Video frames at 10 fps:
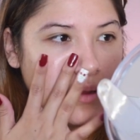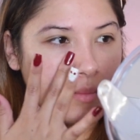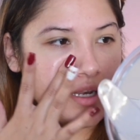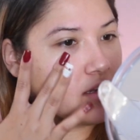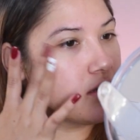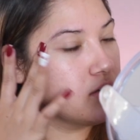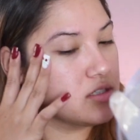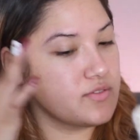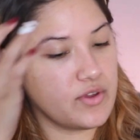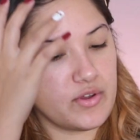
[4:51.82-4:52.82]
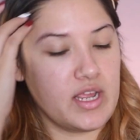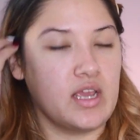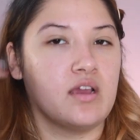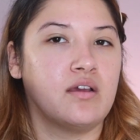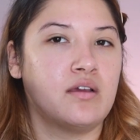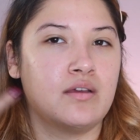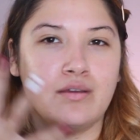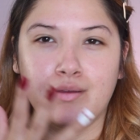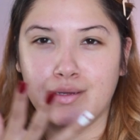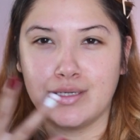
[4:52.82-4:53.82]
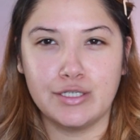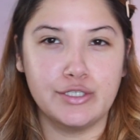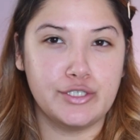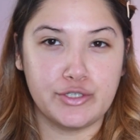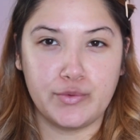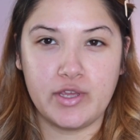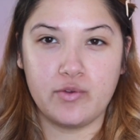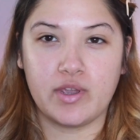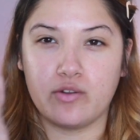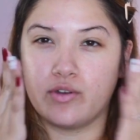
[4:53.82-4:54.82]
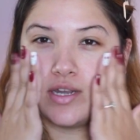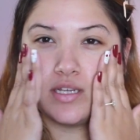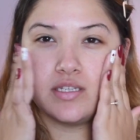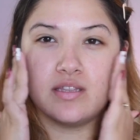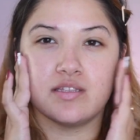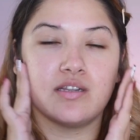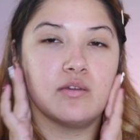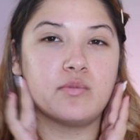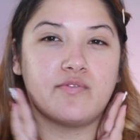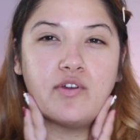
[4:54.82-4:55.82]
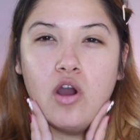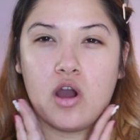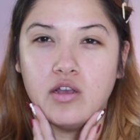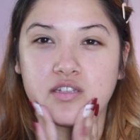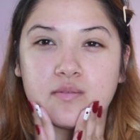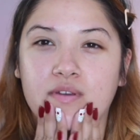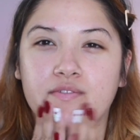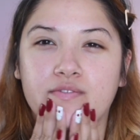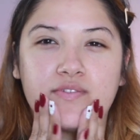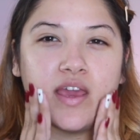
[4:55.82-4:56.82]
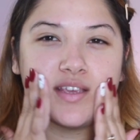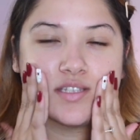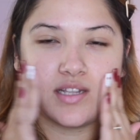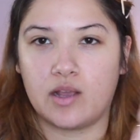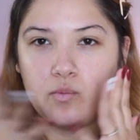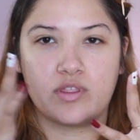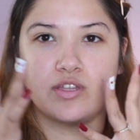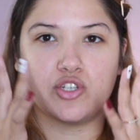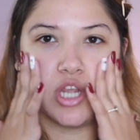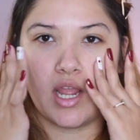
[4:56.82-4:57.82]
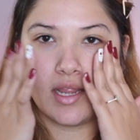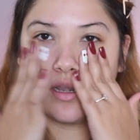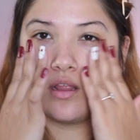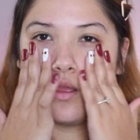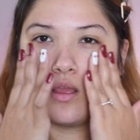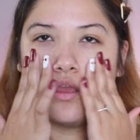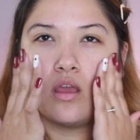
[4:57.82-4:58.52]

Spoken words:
I mean, it looks very dewy. You can already see there's a little bit of cast on my face, like with the shine.